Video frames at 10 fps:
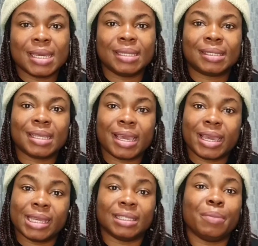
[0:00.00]

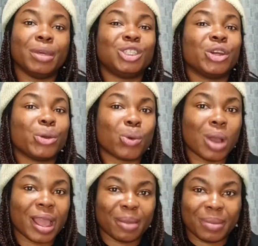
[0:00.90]
ECA is a major
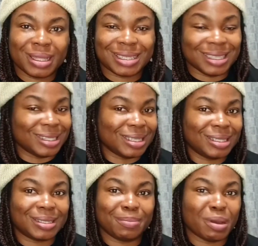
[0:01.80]
requirement in
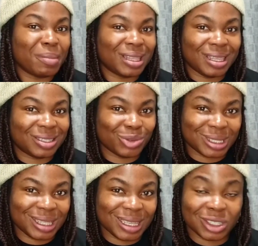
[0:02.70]
this permanent
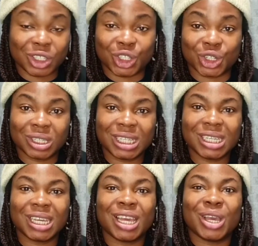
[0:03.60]
residency journey,
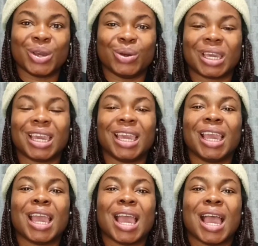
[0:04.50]
okay?
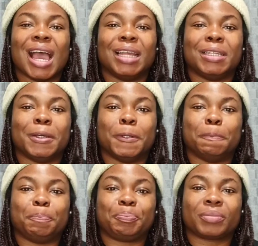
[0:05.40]
And
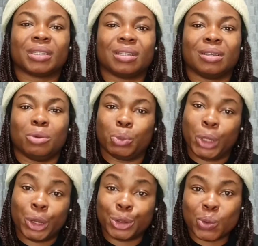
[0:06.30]

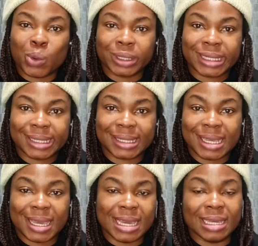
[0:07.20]
we all know what
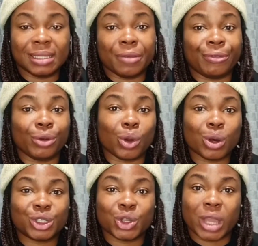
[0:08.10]
ECA is. If you
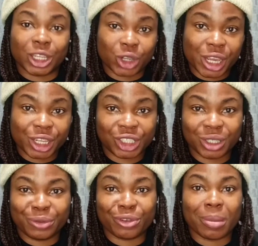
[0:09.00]
got your
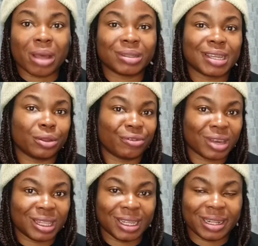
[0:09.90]
education from outside of
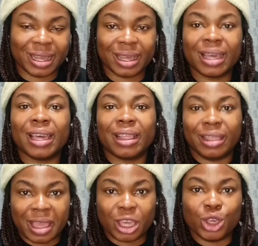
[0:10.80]
Canada,
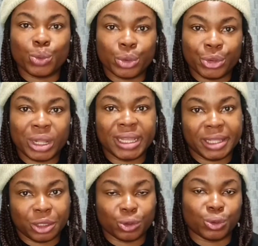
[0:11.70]
then you will really
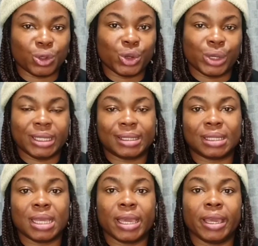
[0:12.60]
need to do your
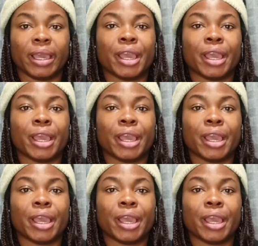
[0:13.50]
ECA.